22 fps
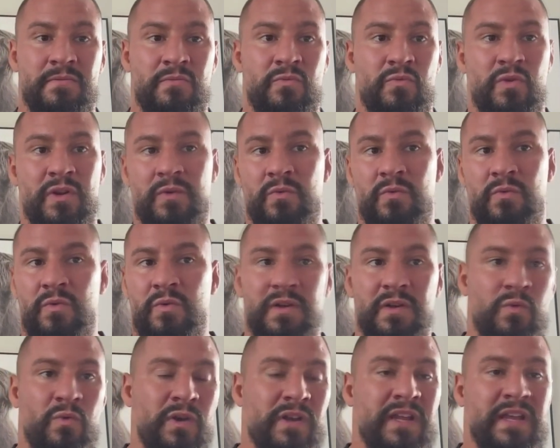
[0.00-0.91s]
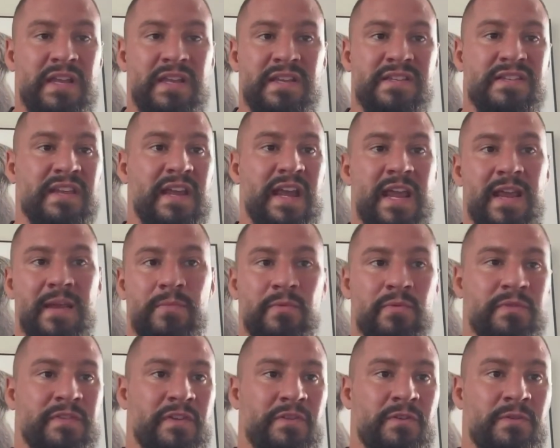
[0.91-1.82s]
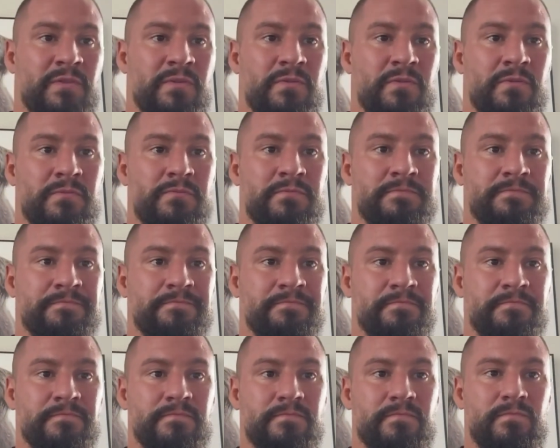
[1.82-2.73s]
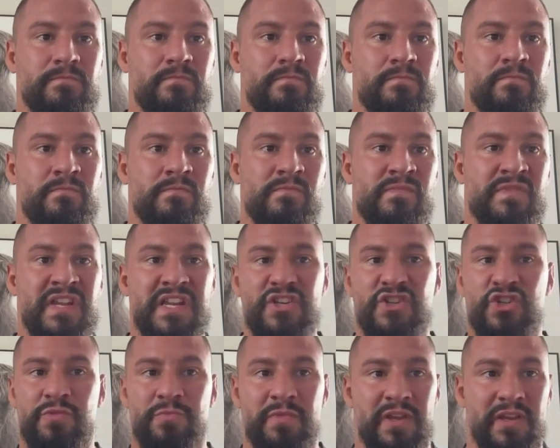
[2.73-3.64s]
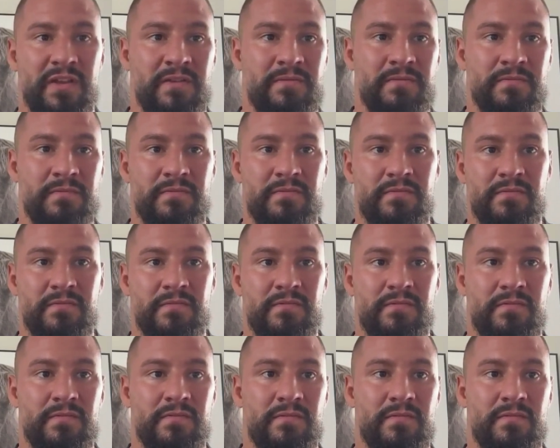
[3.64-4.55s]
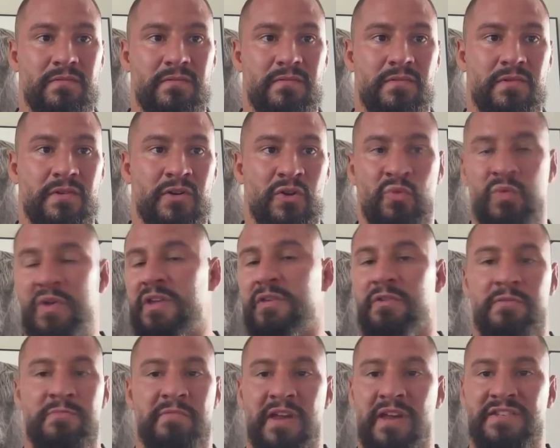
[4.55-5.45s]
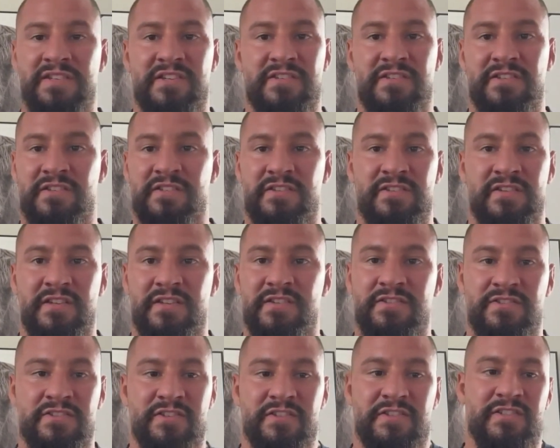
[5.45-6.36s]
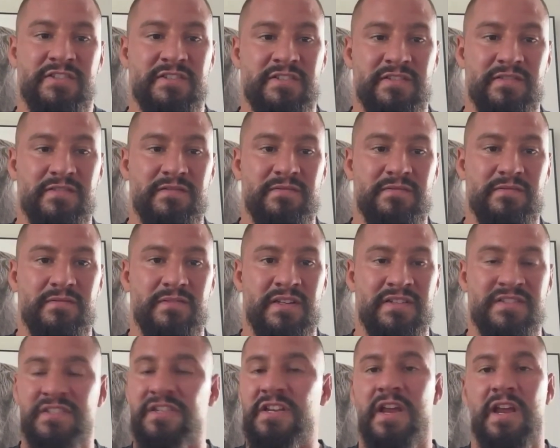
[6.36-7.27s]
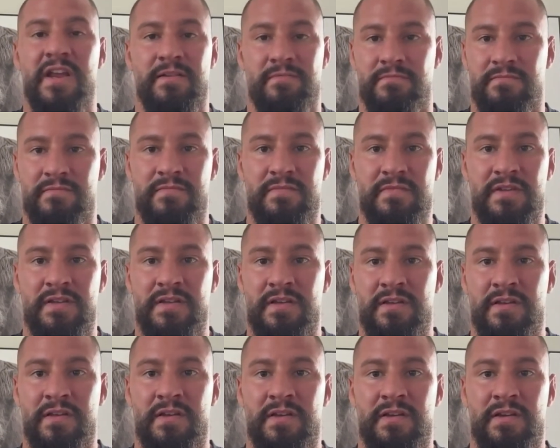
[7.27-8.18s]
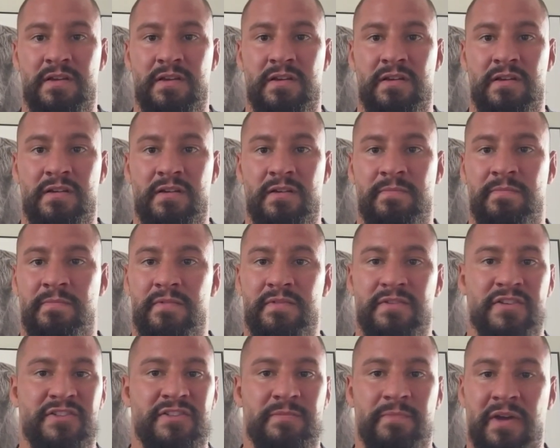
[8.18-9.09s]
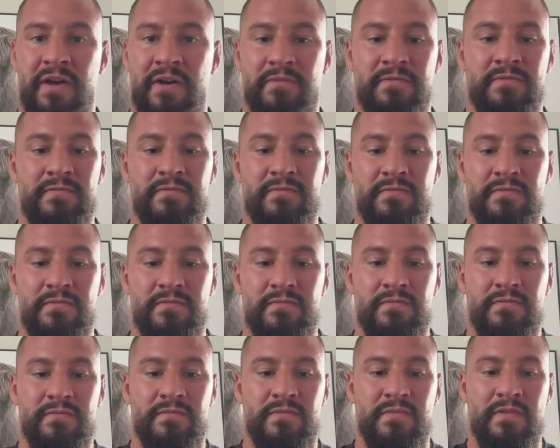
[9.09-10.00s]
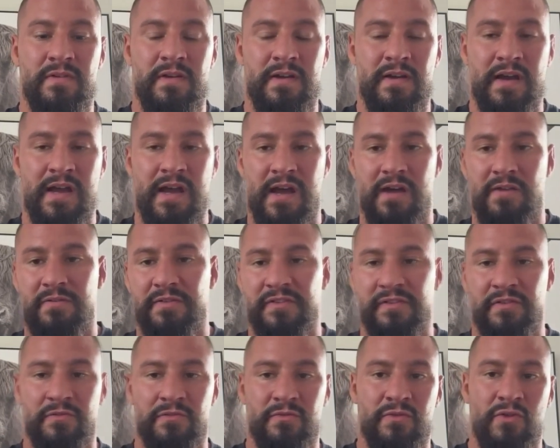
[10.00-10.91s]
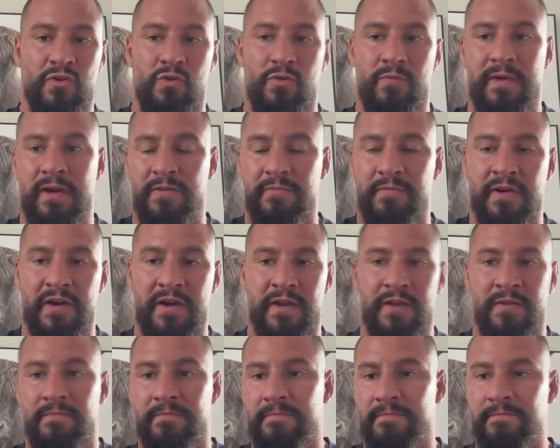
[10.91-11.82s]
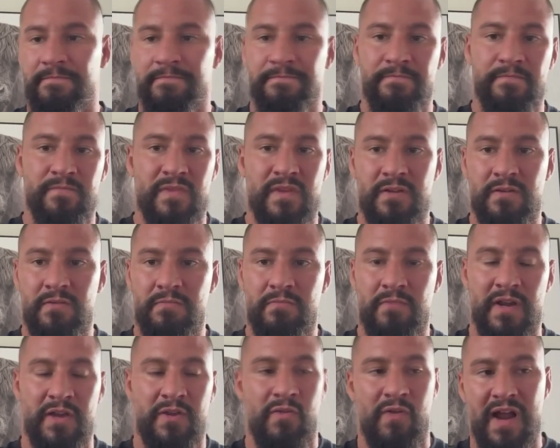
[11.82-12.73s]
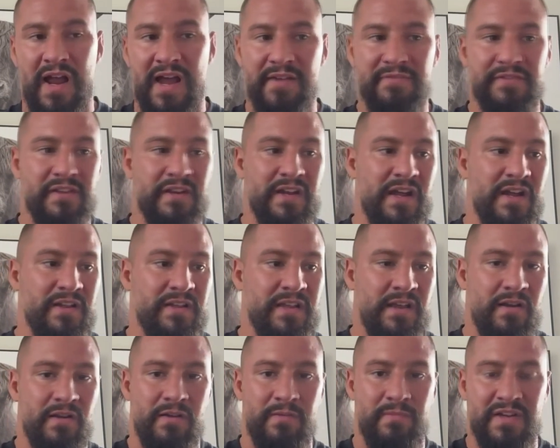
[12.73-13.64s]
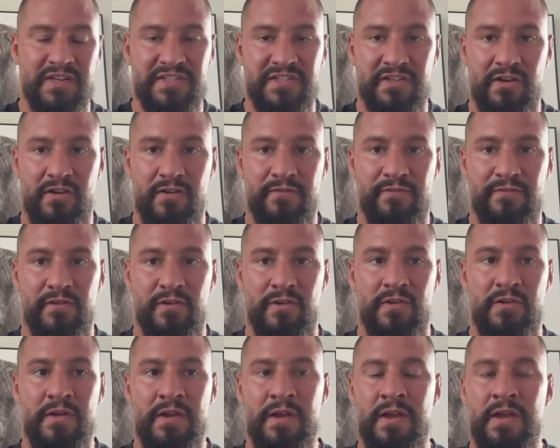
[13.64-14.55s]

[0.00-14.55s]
what he's able to teach me on a weekly basis is just insane. Just about how to go about my craft and how to carry myself, or